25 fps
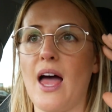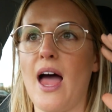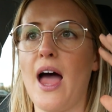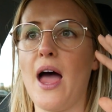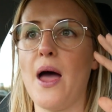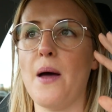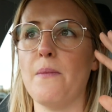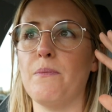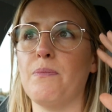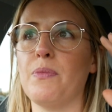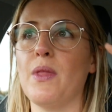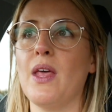
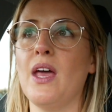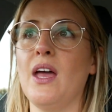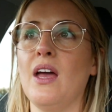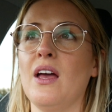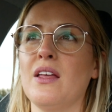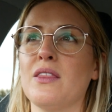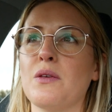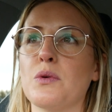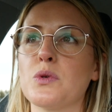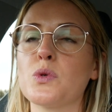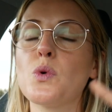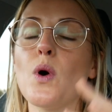There
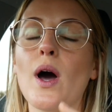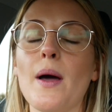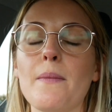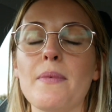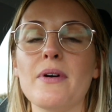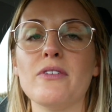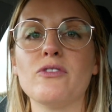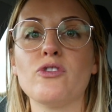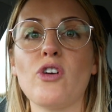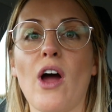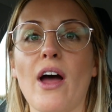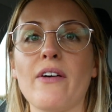was quite a
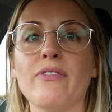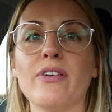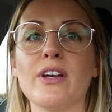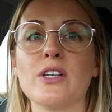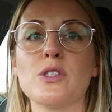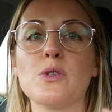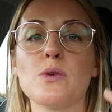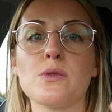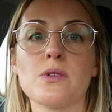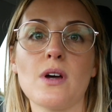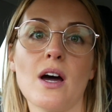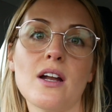bit of traffic,
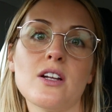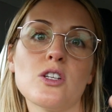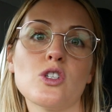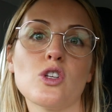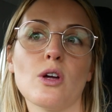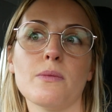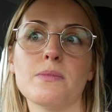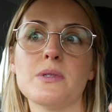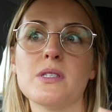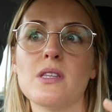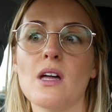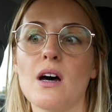so it was kind of
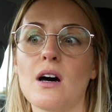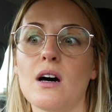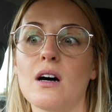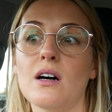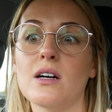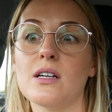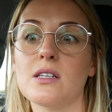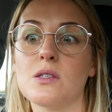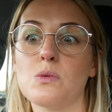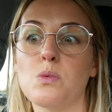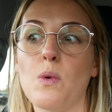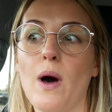
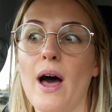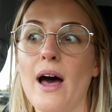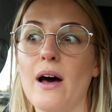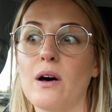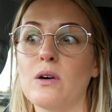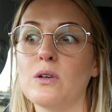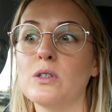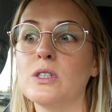stop-start as well.